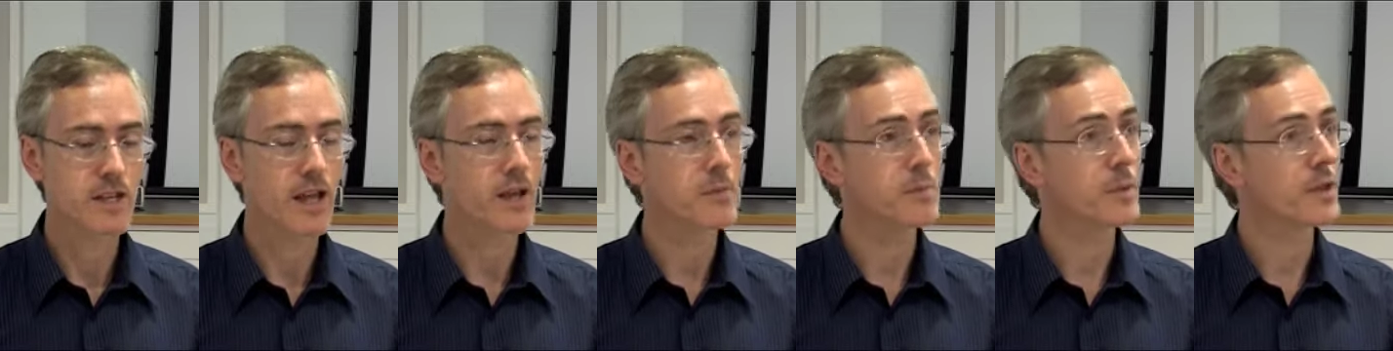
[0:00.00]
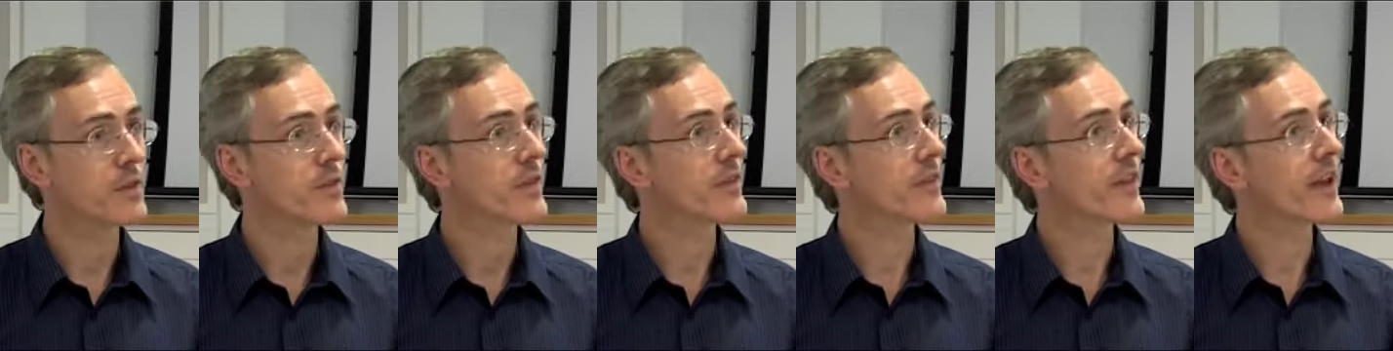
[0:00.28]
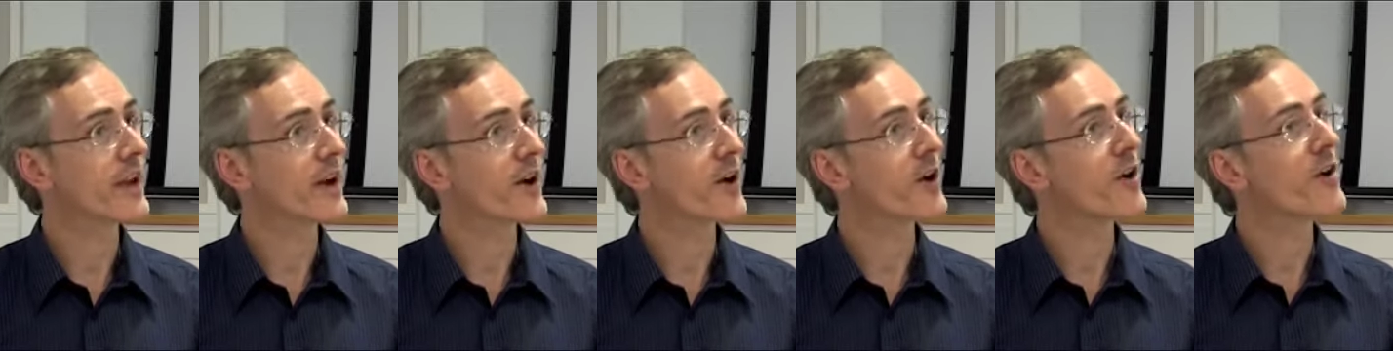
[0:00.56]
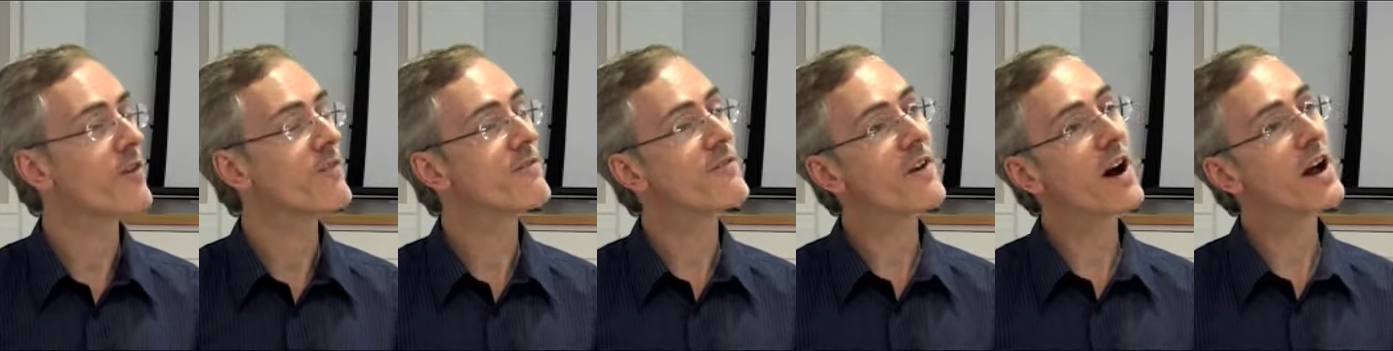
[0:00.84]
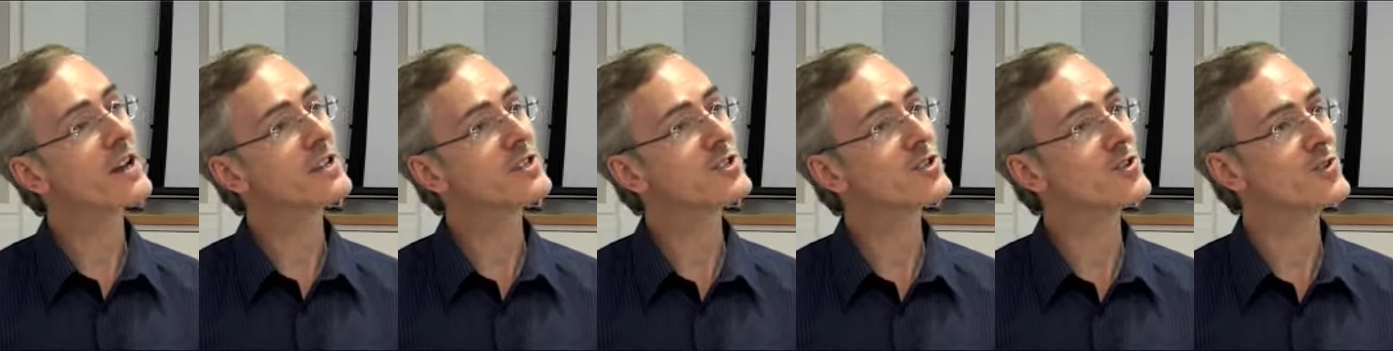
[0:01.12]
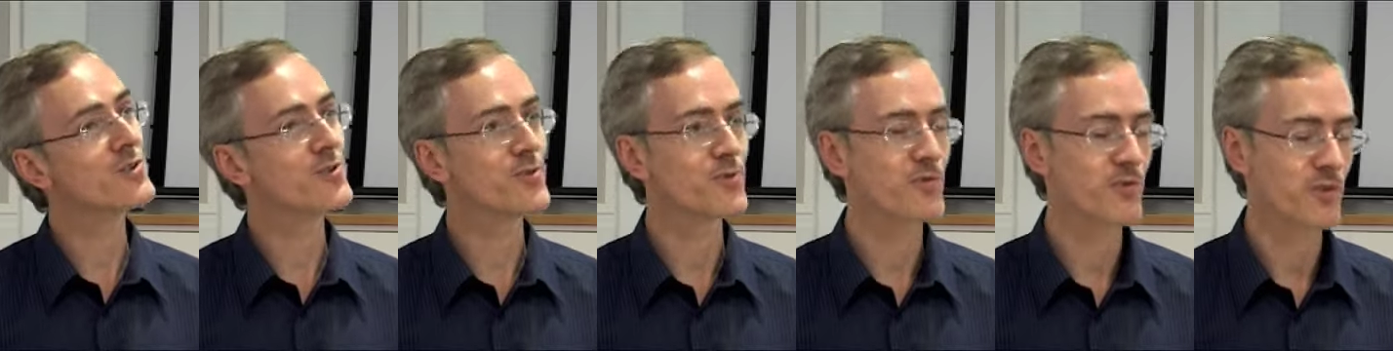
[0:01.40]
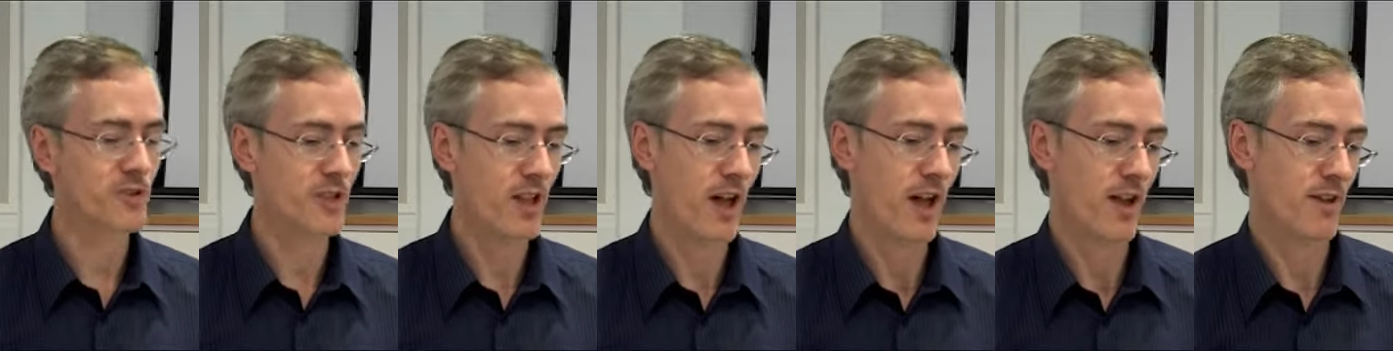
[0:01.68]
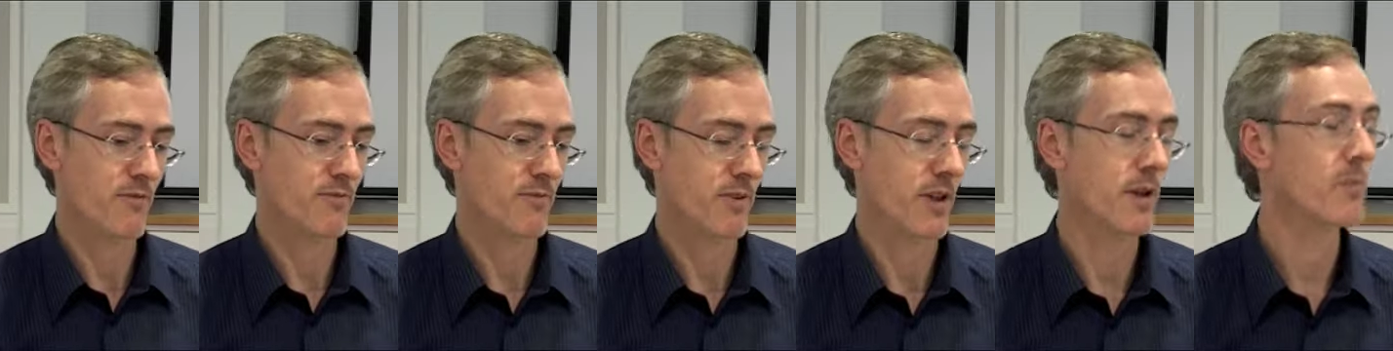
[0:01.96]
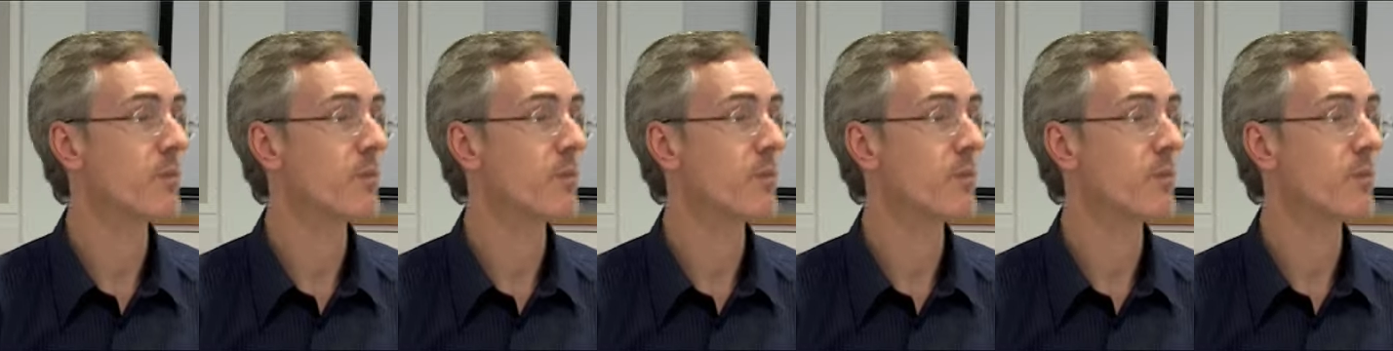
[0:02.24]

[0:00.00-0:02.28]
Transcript: namely that they are fine-tuned for life.